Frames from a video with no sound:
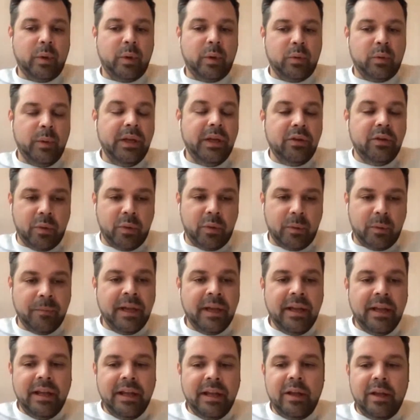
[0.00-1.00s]
what we do,
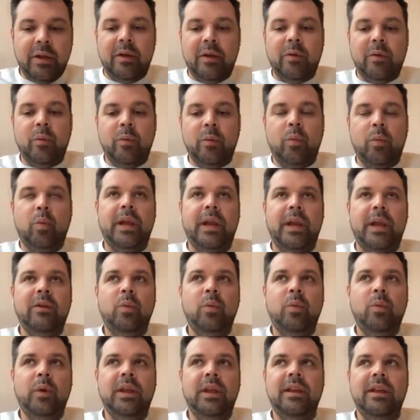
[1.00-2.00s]

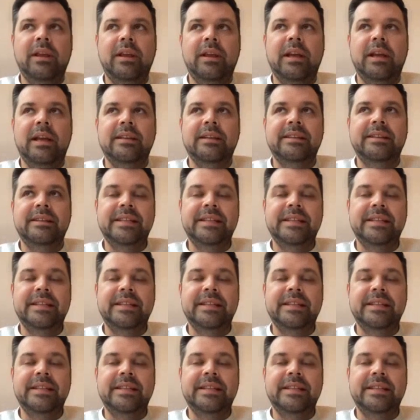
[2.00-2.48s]
when we